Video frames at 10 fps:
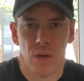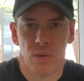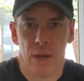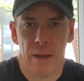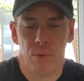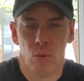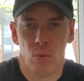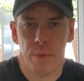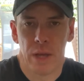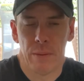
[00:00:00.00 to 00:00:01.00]
Apple
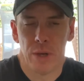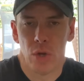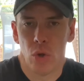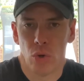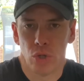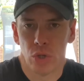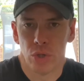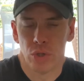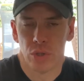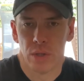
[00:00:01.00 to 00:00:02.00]
becoming
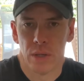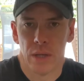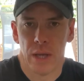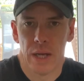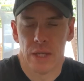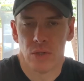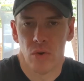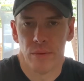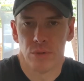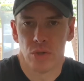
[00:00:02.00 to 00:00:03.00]
notchless
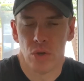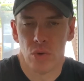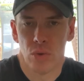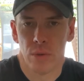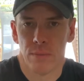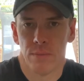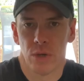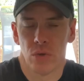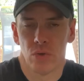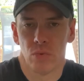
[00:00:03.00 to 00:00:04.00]
anytime soon,
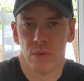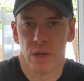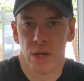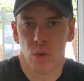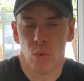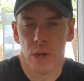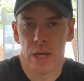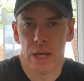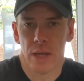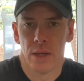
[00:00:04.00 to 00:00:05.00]
because with their
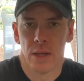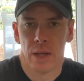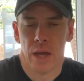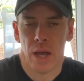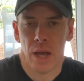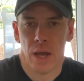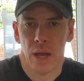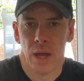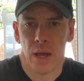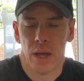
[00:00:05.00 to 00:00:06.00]
Qi
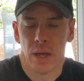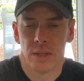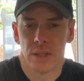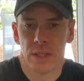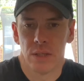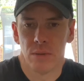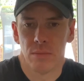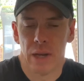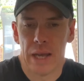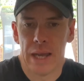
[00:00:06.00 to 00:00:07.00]

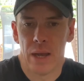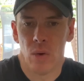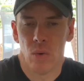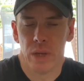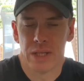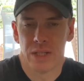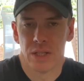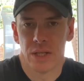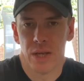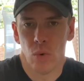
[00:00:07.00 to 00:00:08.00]
system layout, it's
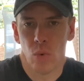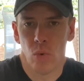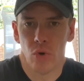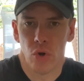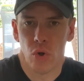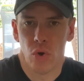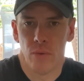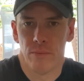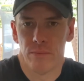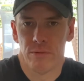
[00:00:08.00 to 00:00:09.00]
still not
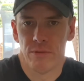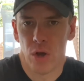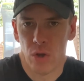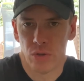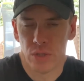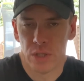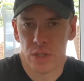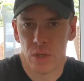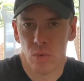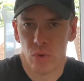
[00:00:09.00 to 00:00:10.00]
fast. It's
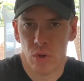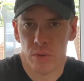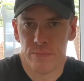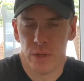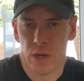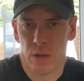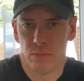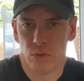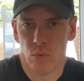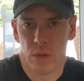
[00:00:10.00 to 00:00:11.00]
still not,
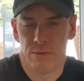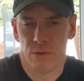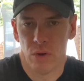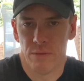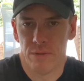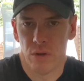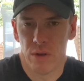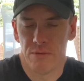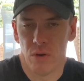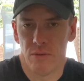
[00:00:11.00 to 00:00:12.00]
25,
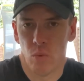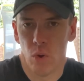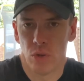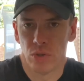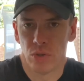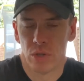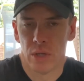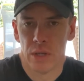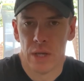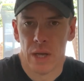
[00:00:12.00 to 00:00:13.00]
35 watts,
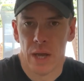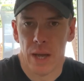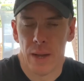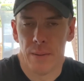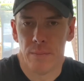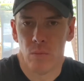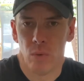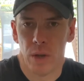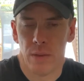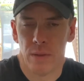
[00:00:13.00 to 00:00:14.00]

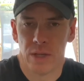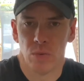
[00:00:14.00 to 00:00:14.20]
that's